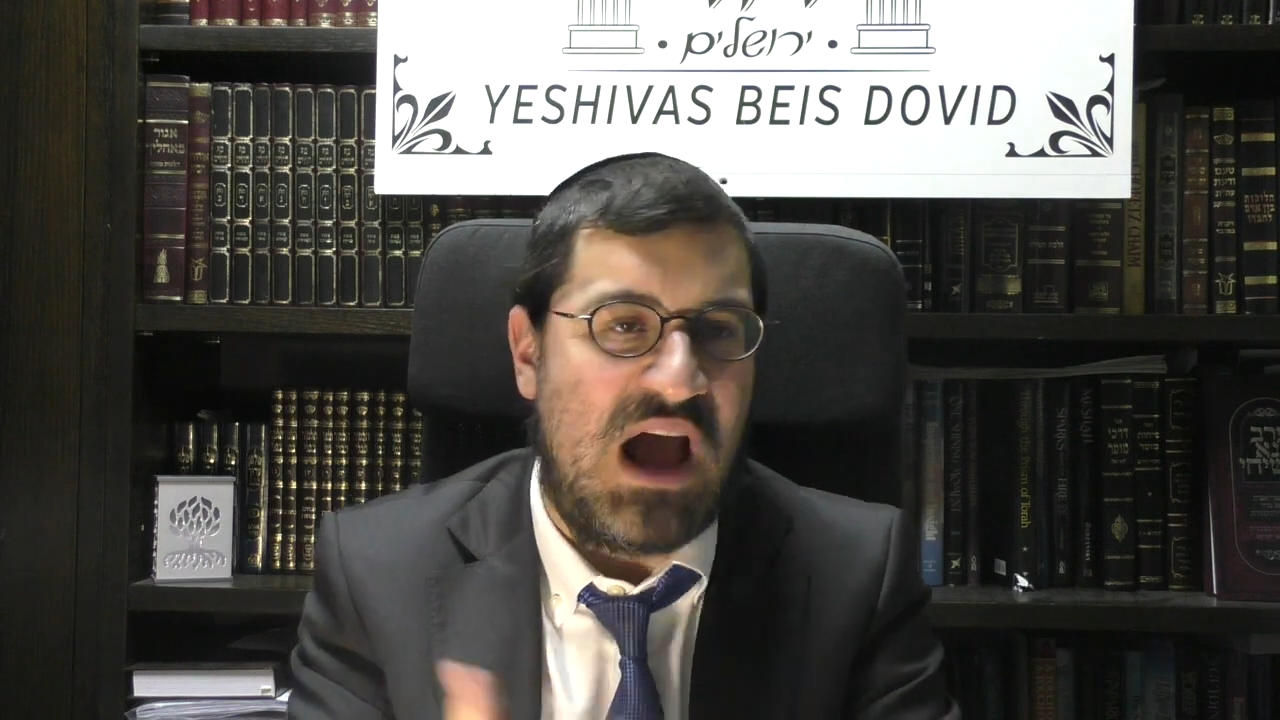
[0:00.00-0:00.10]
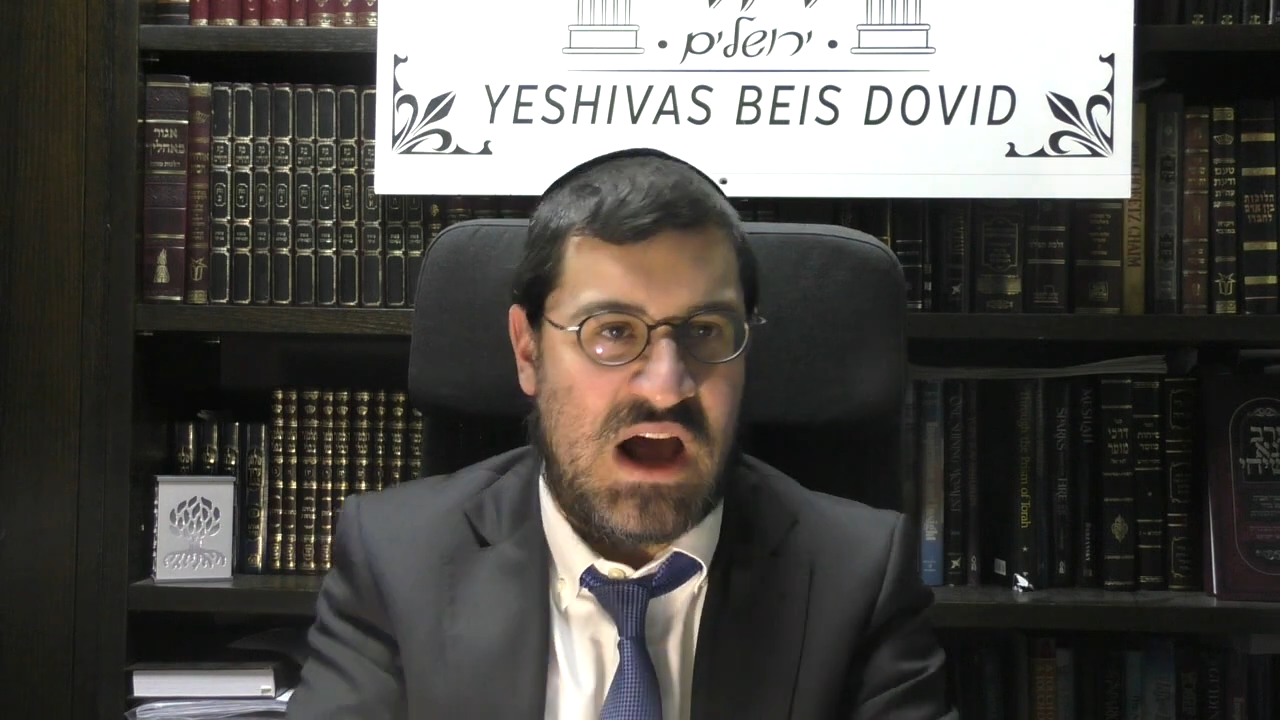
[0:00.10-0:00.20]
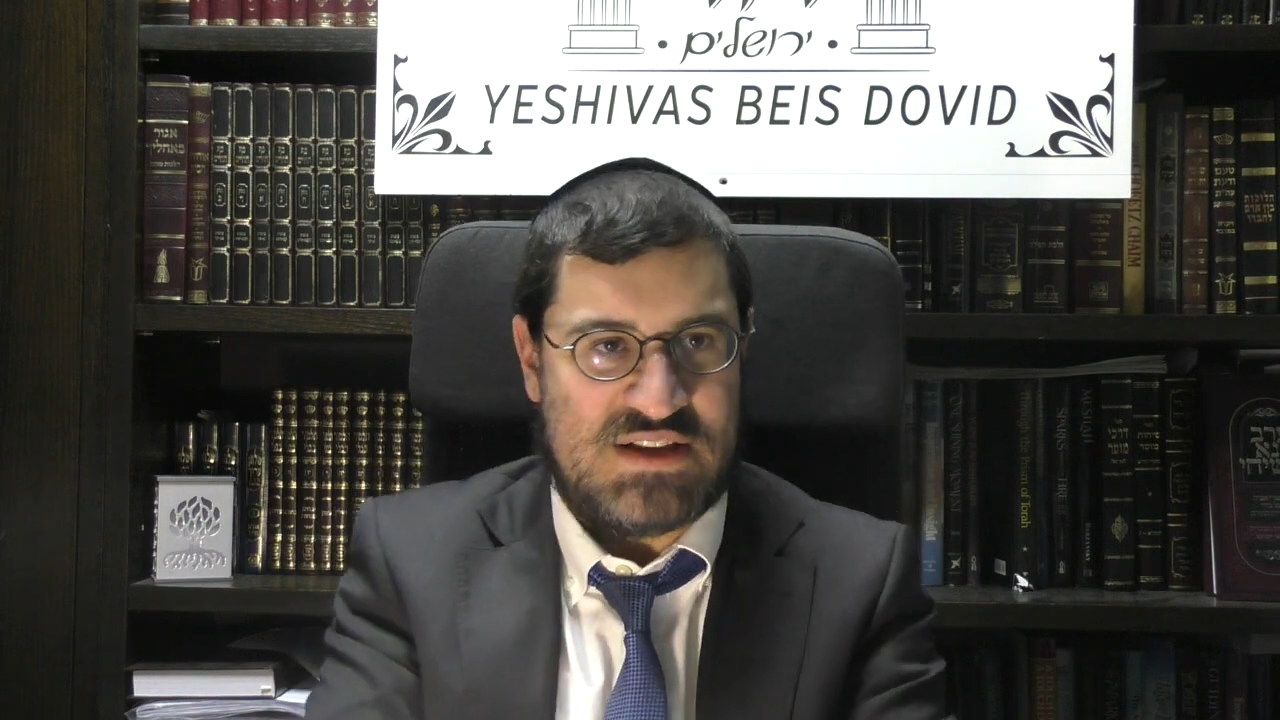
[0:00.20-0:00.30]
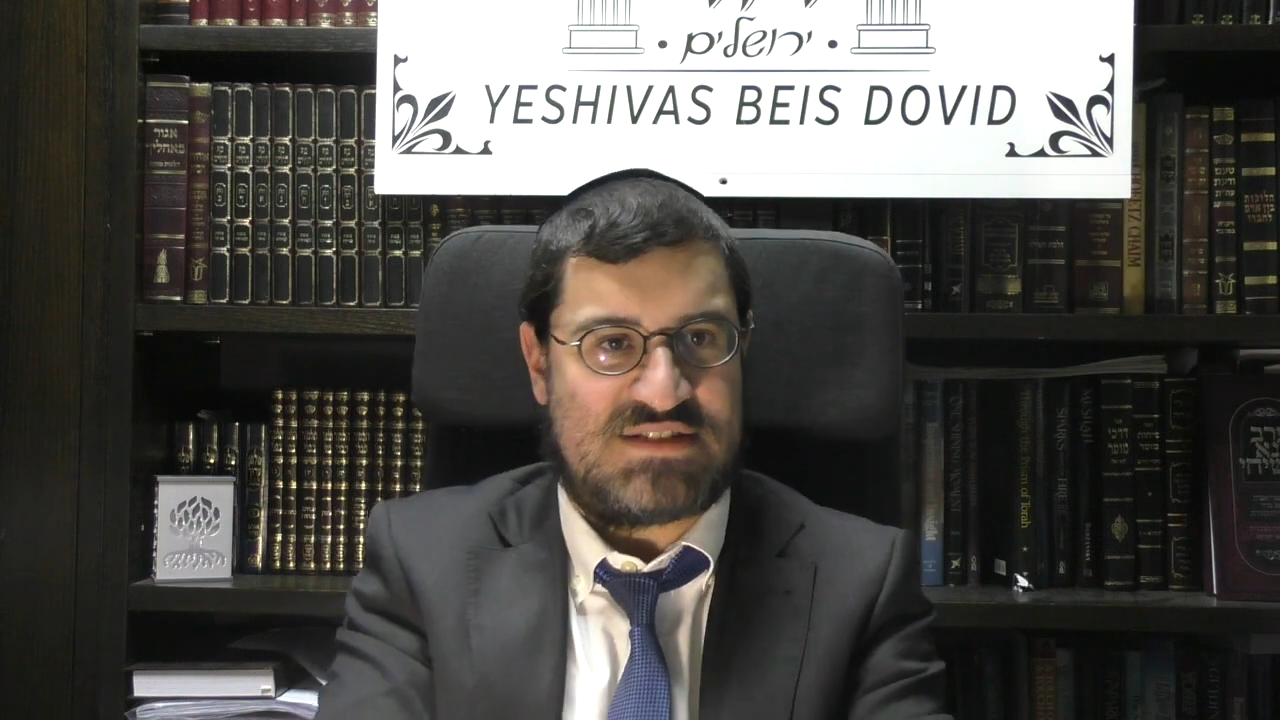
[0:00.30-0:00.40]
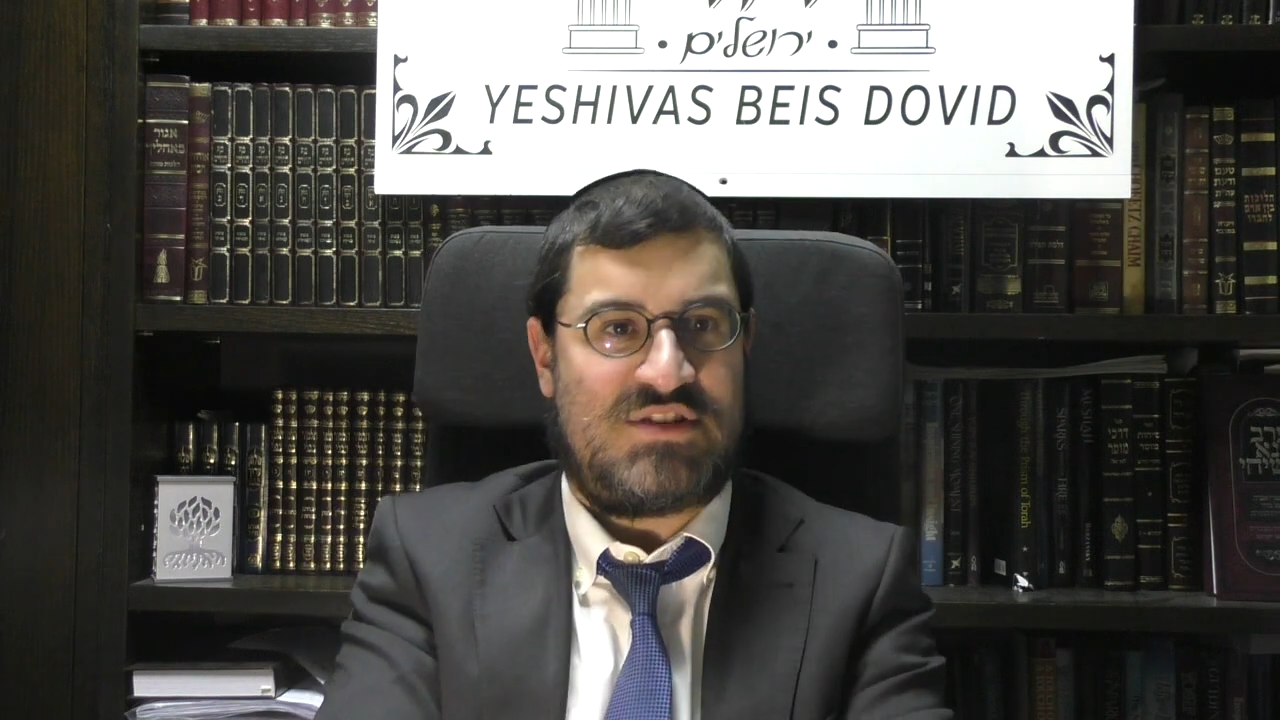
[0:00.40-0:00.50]

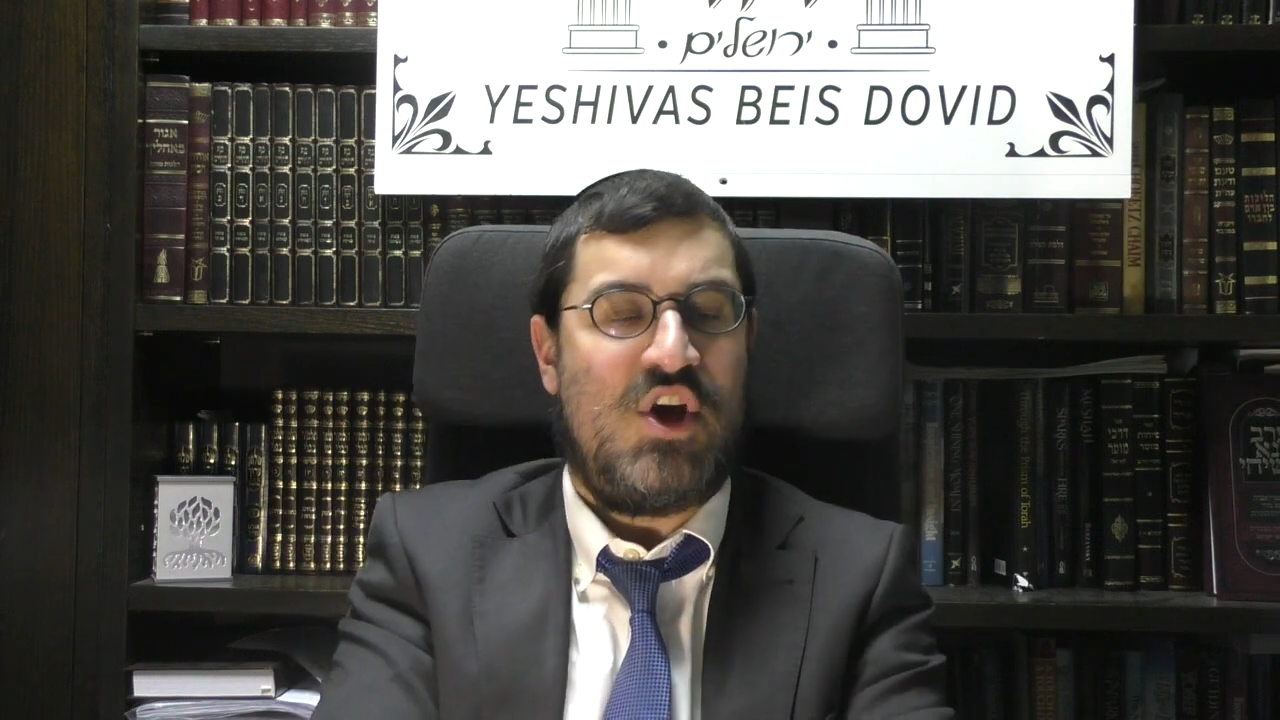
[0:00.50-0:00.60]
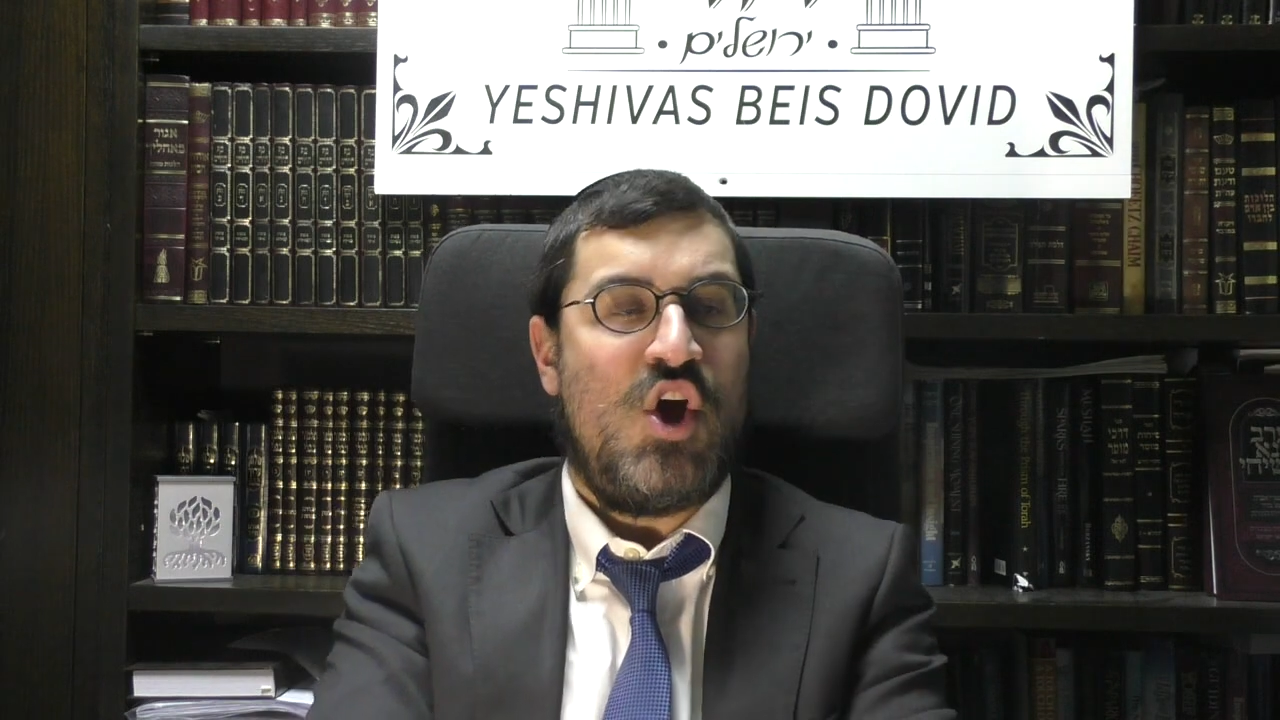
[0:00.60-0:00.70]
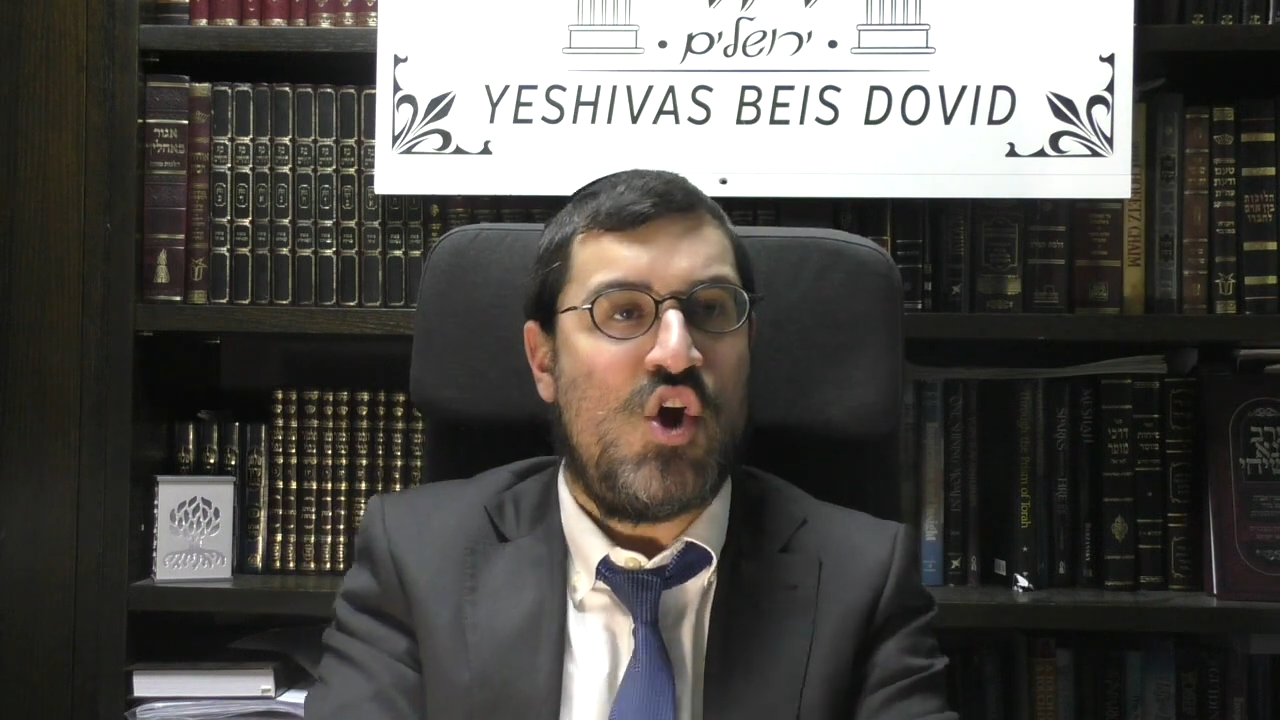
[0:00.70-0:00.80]
us,